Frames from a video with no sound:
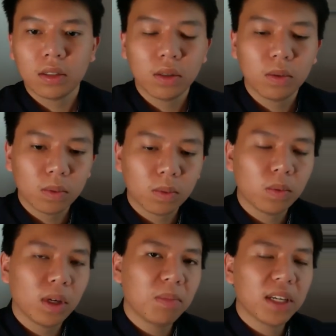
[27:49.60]
So
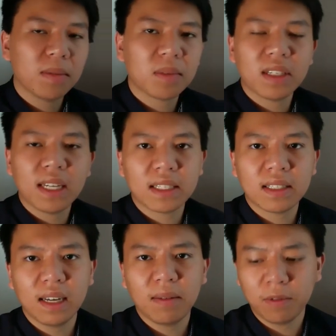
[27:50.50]
what becomes the next
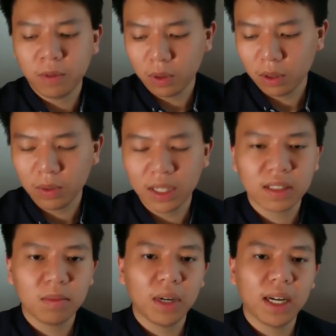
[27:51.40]
step for
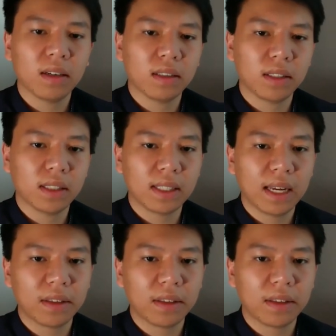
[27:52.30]
Rust and biology